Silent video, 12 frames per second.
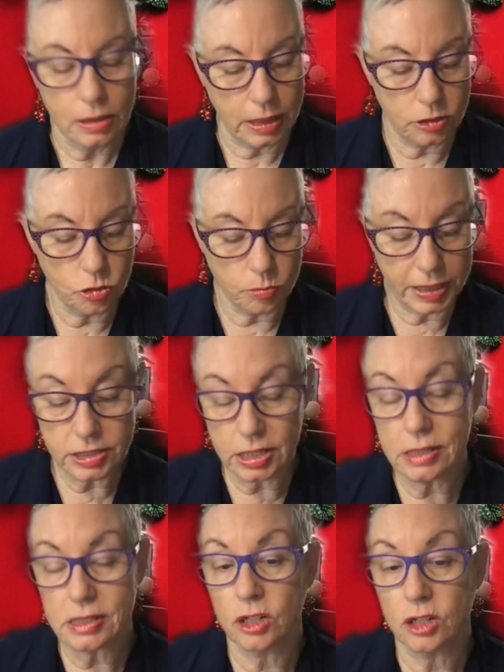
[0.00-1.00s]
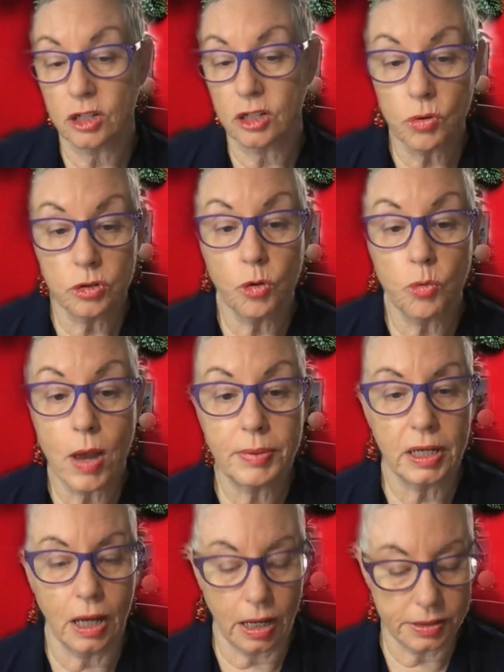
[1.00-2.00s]
meetings and your
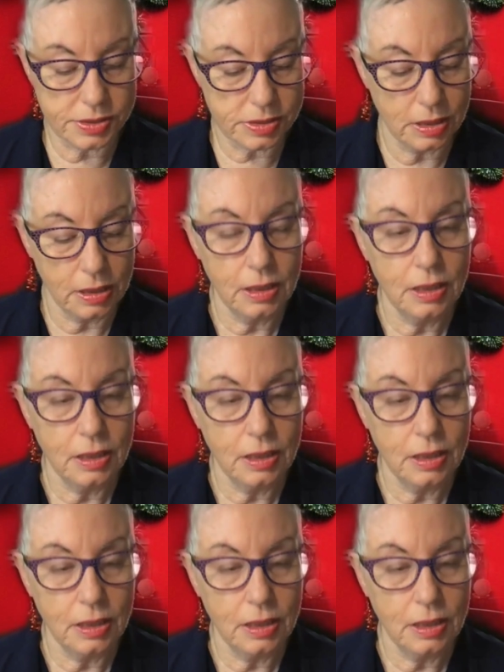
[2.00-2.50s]
webinars.